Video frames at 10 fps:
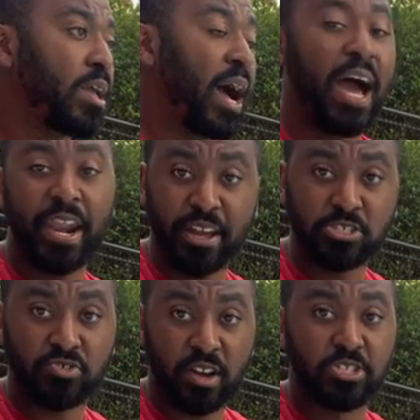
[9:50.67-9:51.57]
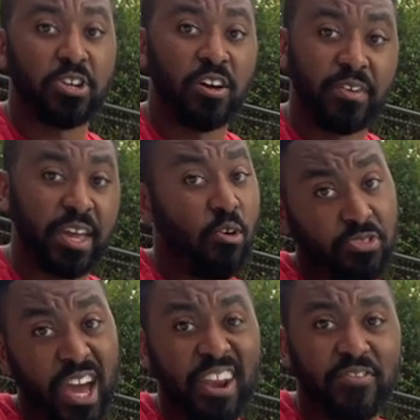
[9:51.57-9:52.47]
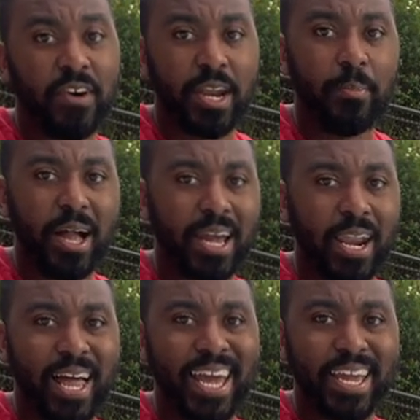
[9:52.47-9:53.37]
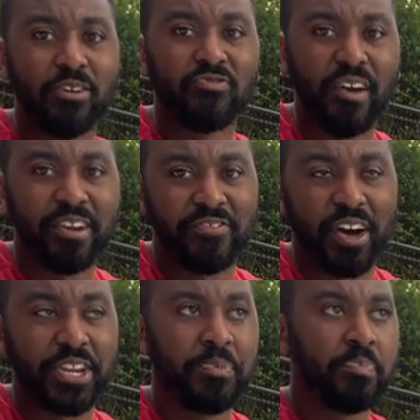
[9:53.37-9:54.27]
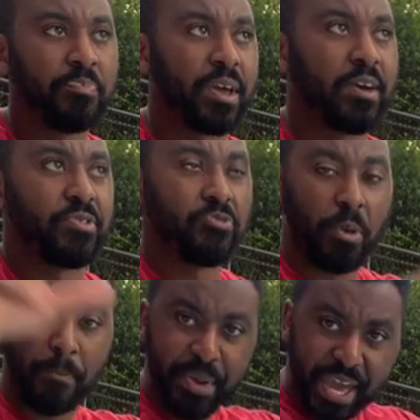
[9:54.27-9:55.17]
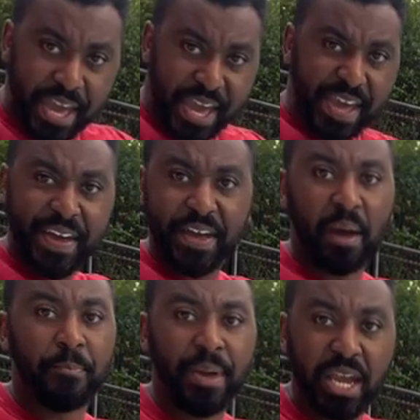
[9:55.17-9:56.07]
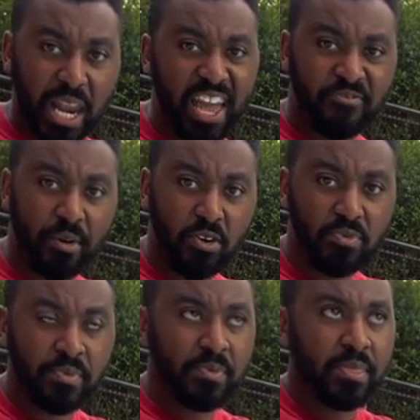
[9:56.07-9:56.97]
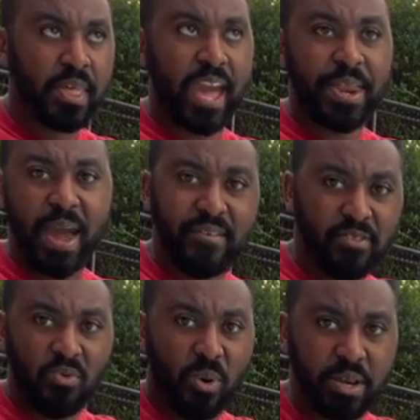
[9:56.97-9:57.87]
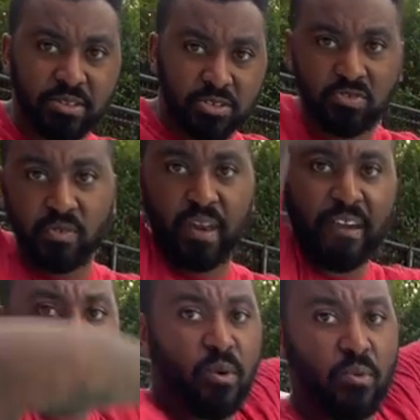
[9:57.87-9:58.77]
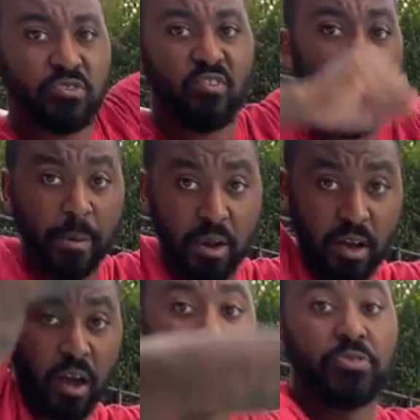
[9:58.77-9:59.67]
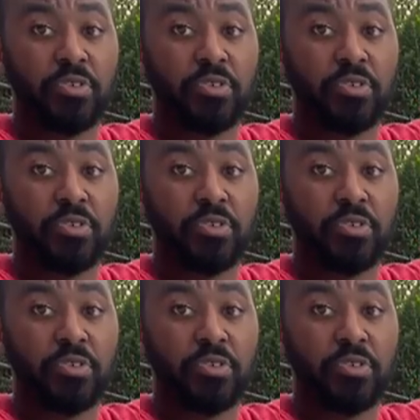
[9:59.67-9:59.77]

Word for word: I had an introduction of it. It was kind of fun. I'm not gonna lie, it was very fun because it was a big a big lifeboat, and everyone just everyone was grabbing on, on